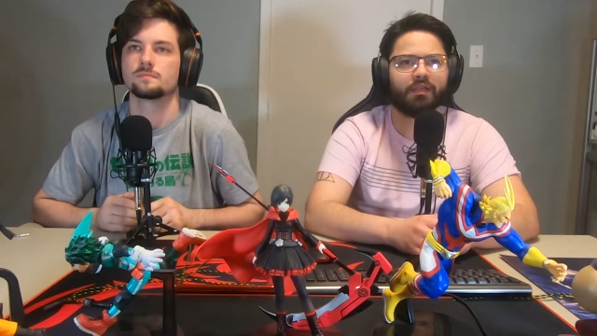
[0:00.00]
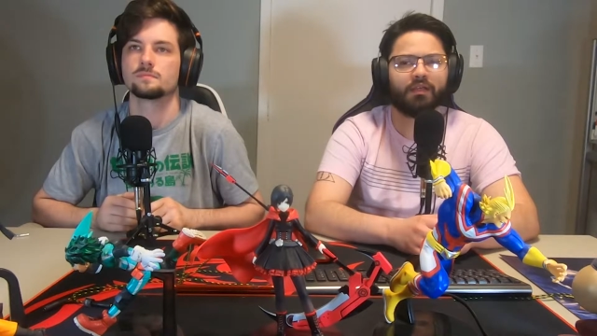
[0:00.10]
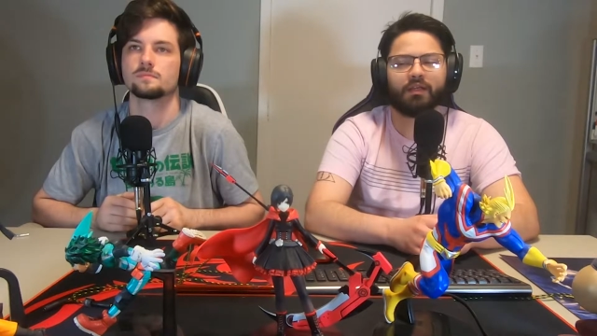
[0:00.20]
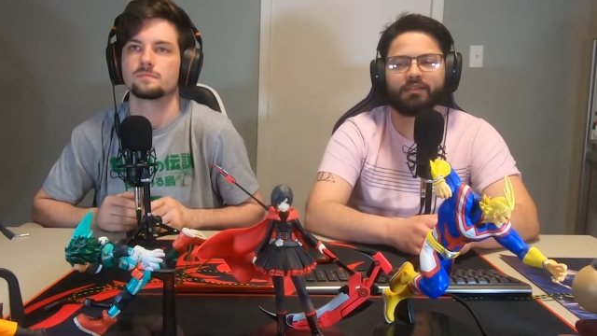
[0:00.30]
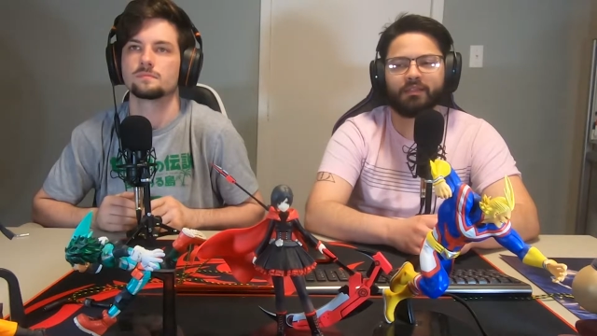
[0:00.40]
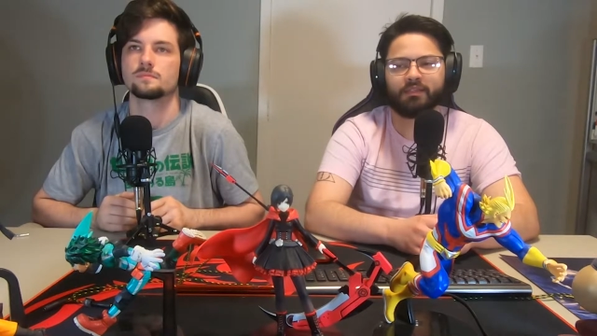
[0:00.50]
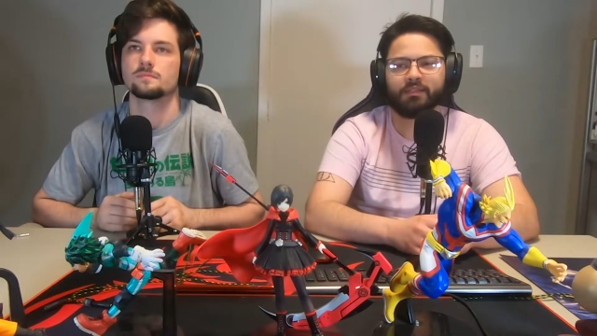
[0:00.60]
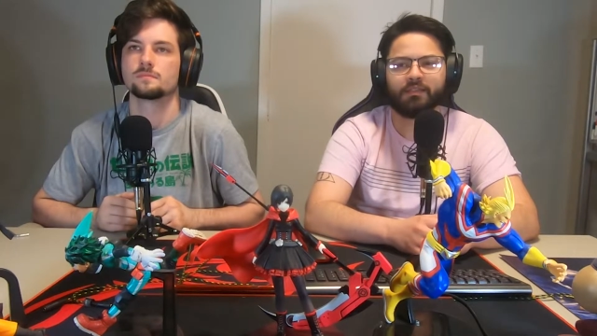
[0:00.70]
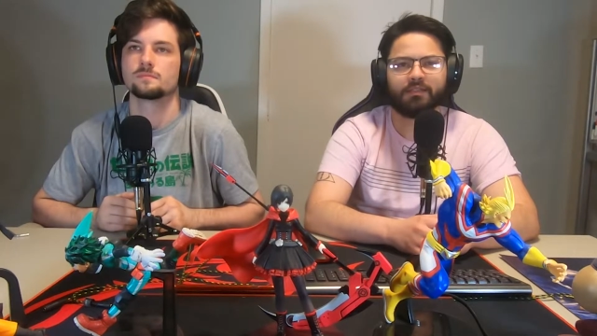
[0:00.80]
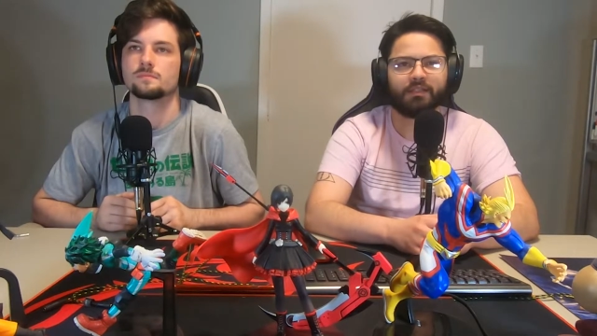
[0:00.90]
Speaker 1: uh,
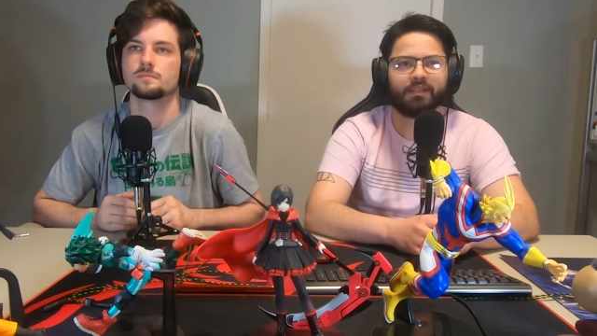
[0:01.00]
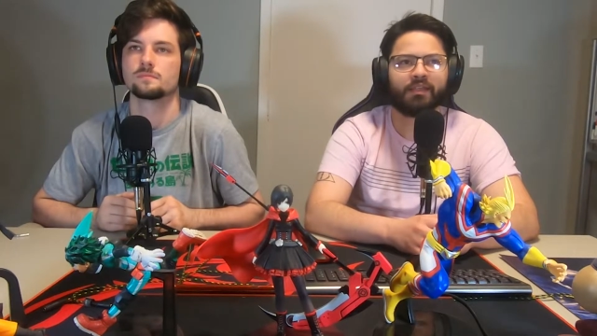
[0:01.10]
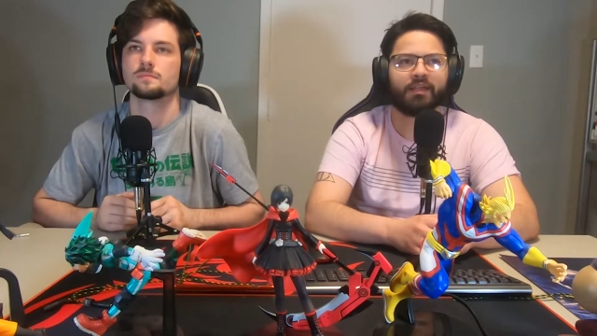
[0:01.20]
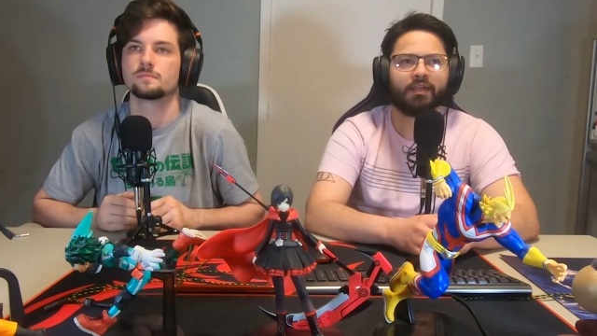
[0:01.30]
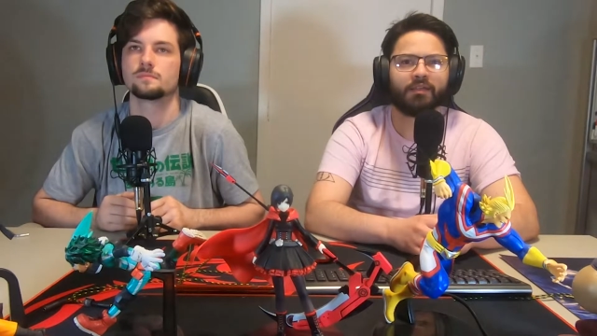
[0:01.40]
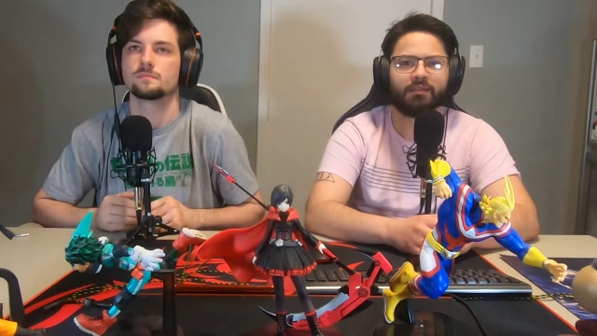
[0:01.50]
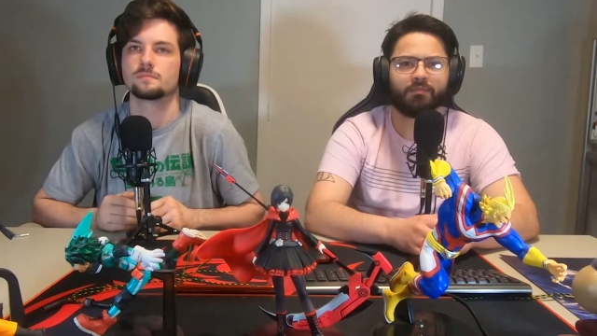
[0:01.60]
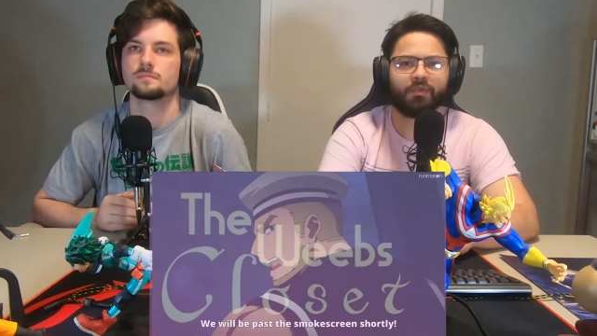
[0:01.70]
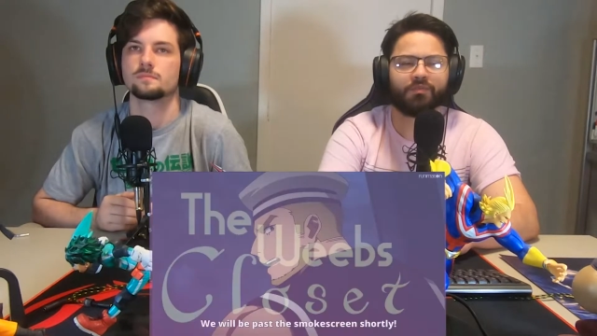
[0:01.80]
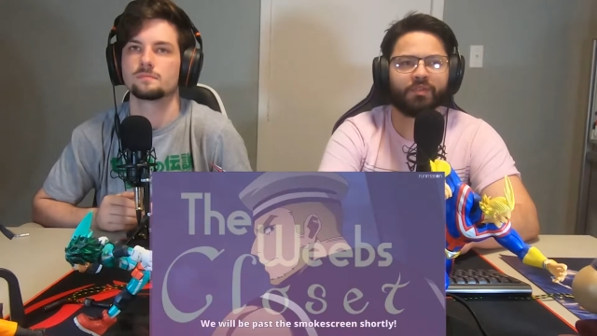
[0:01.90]
Hasaiki, Hassaikai
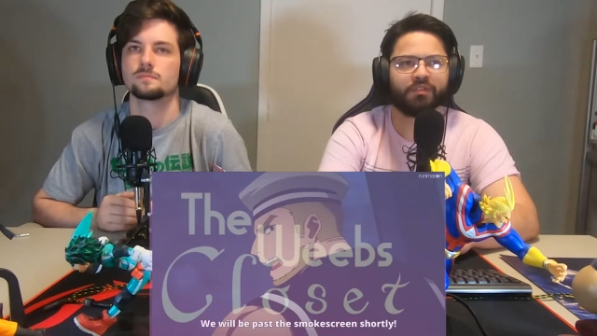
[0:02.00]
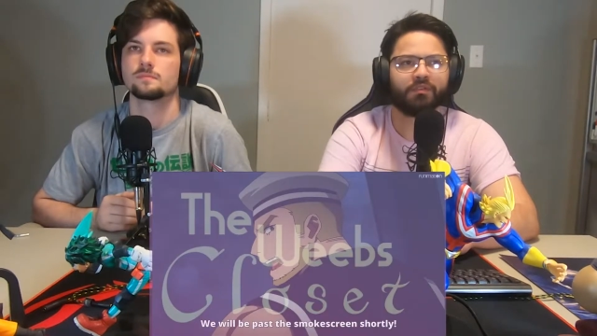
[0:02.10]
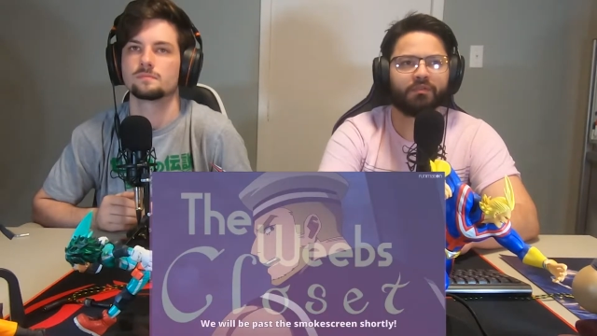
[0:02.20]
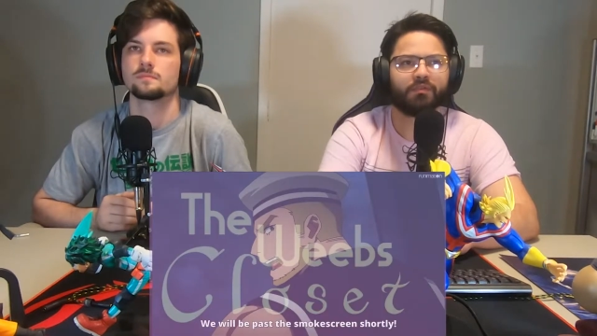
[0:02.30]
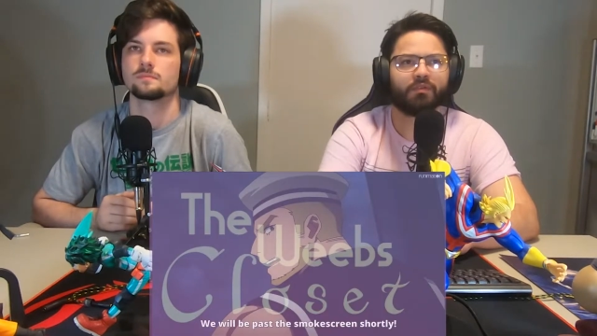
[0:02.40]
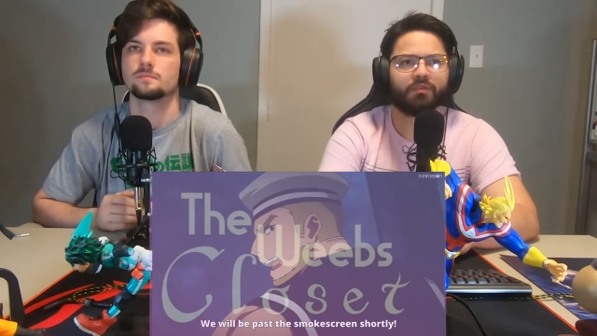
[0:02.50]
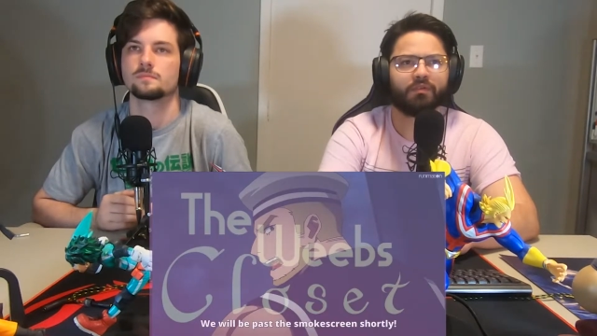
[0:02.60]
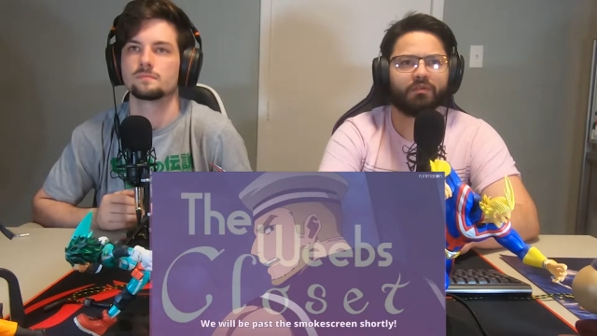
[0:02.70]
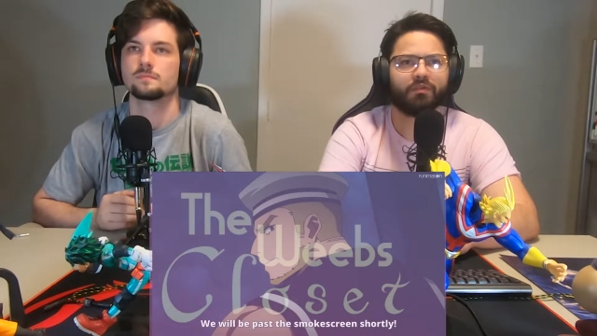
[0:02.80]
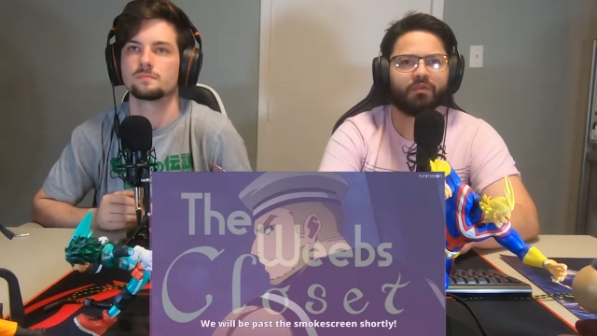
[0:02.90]
was missing,
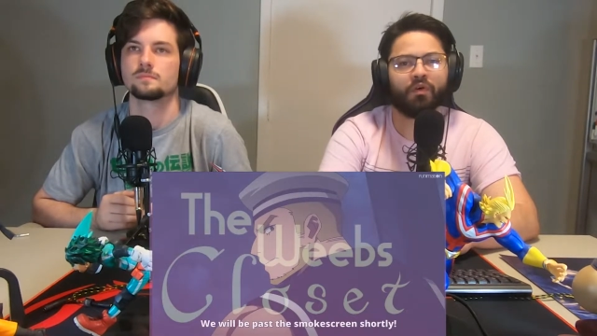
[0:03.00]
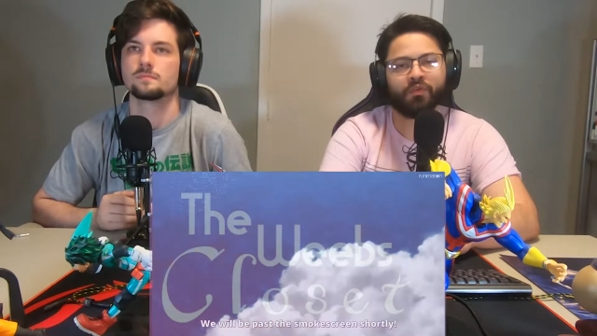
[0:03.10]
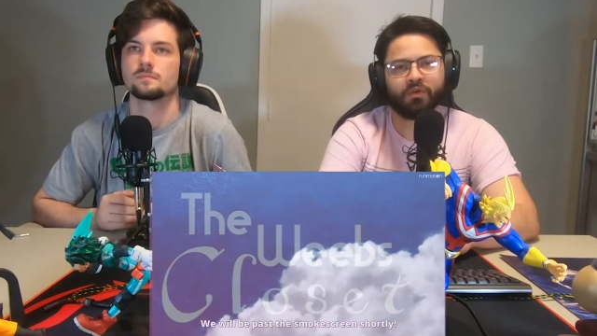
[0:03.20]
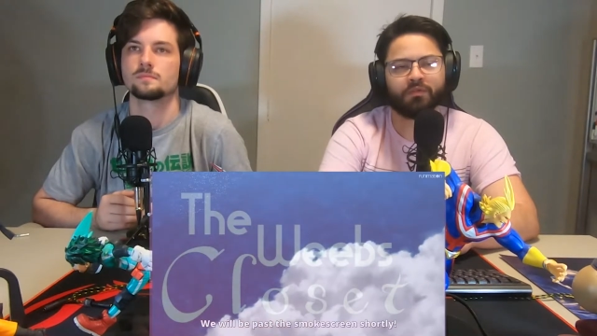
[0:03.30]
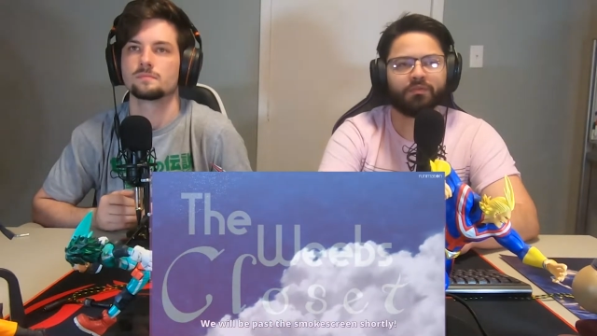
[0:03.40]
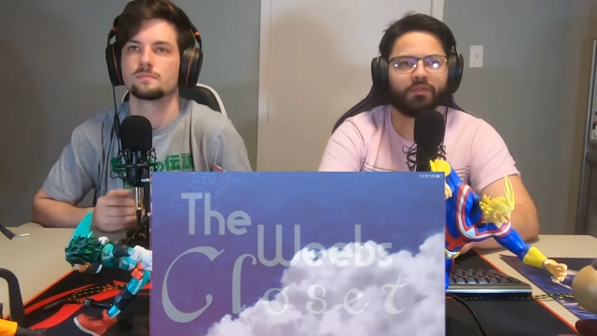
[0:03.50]
or overhaul.